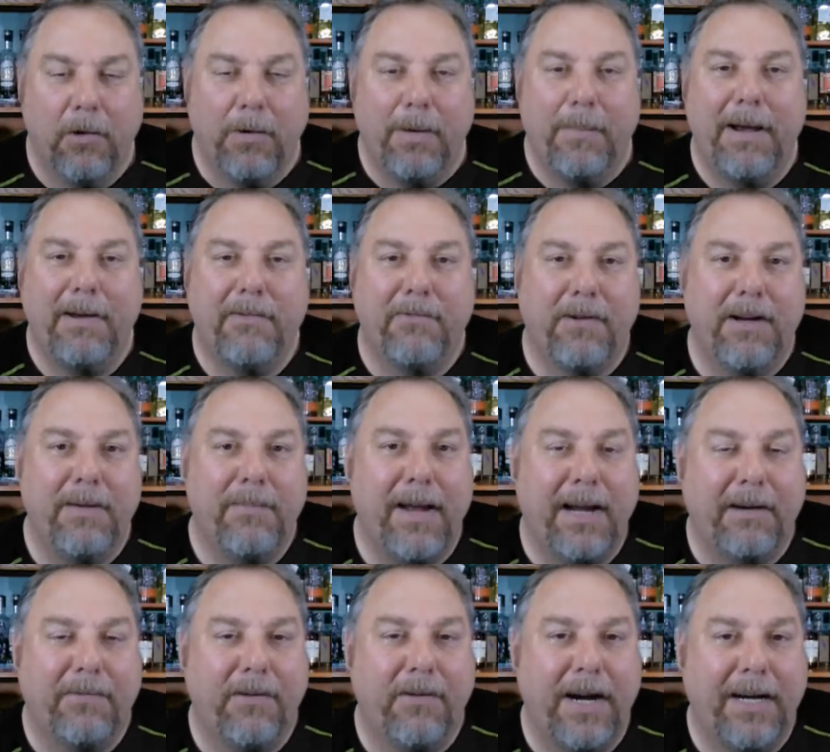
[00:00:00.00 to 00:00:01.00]
we made
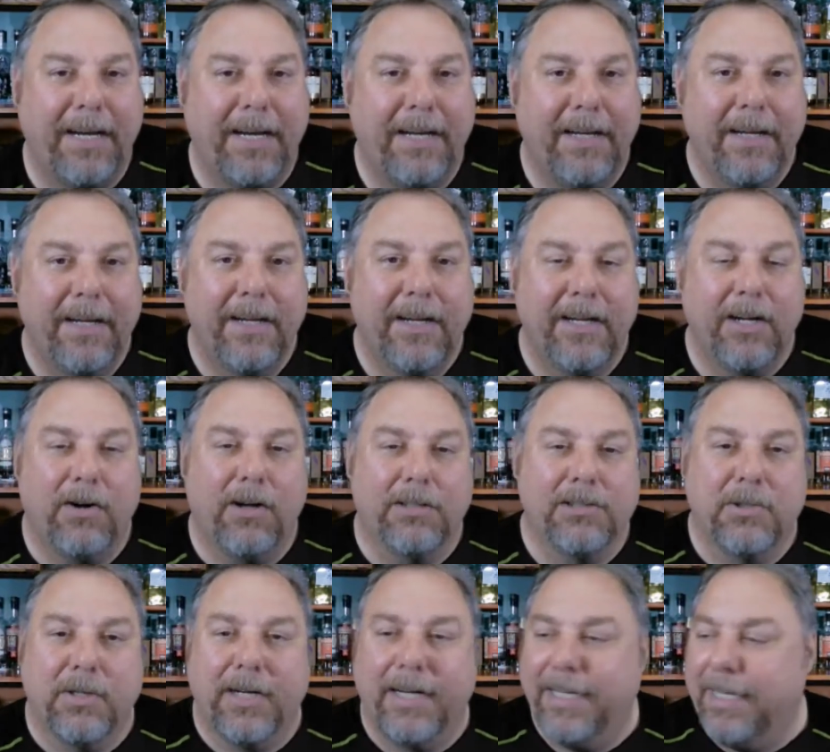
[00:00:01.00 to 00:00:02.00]
Feedback Friday. You're
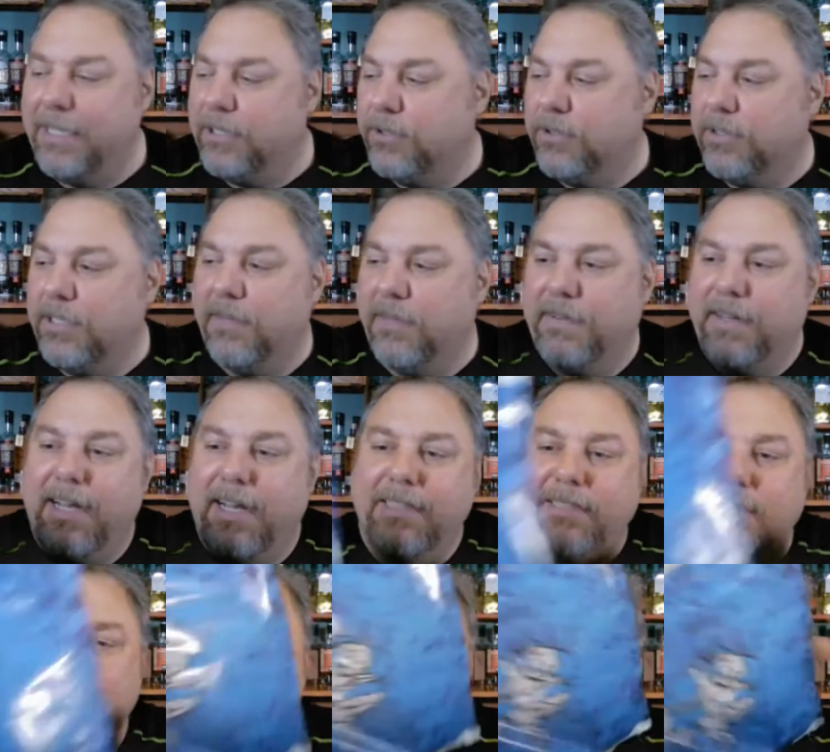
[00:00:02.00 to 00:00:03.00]
also going to get yourself a
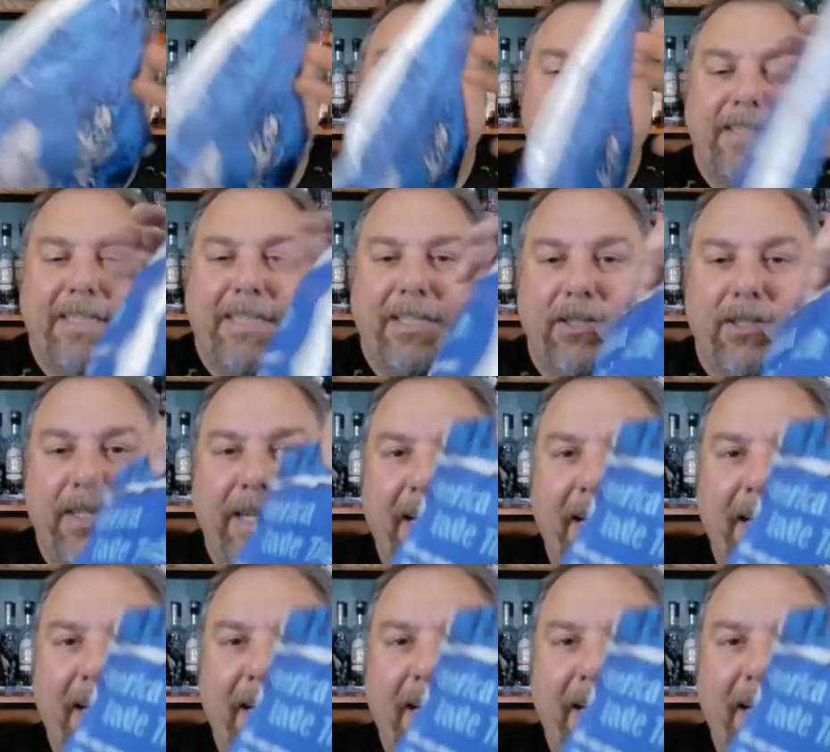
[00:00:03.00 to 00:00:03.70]
nice sealed